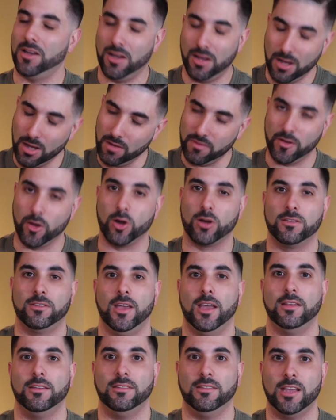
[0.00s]
of our
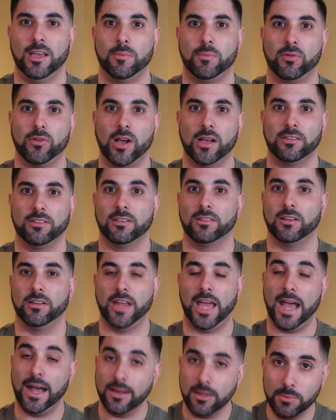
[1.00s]
10-step process on
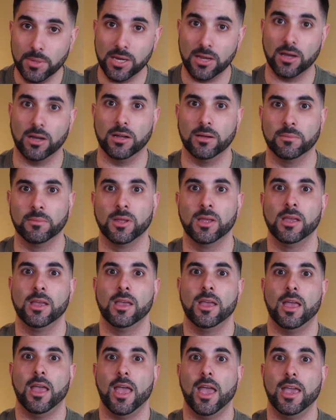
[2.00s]
how to become
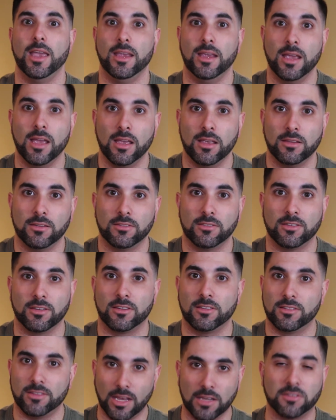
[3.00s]
a
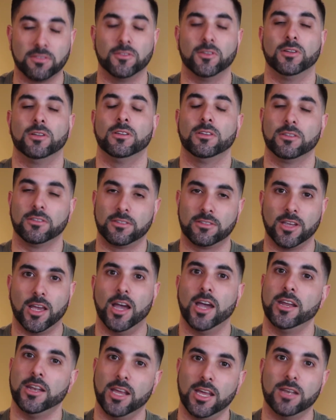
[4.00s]
successful
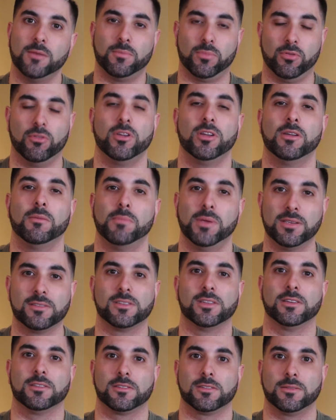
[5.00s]
sign and print
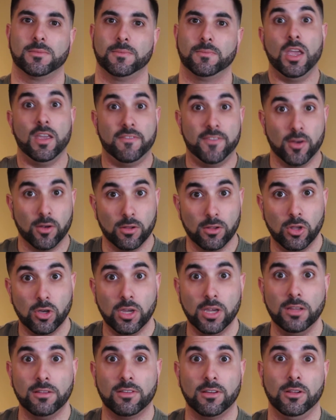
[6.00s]
business. If you're
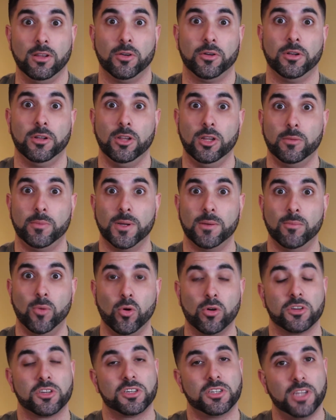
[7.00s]
looking to learn a little bit
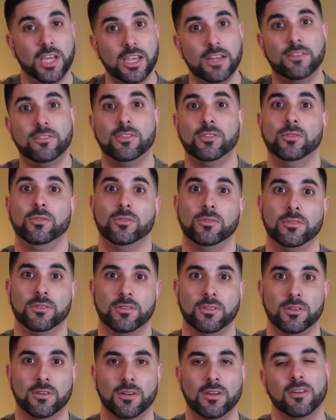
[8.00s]
more, stay tuned
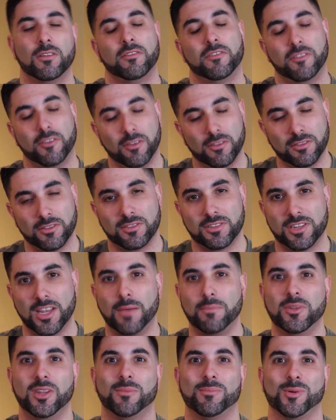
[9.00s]
for
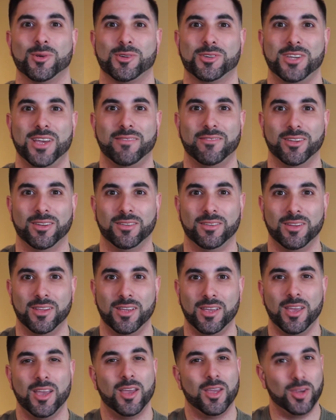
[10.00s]
step number 7.
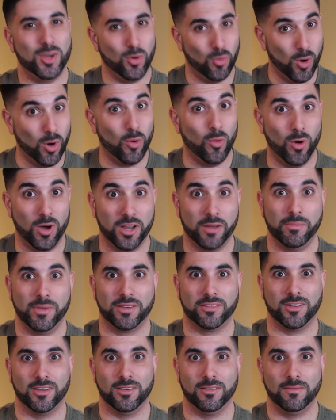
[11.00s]
You won't want to
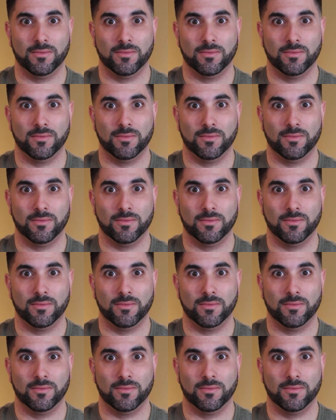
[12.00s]
miss it.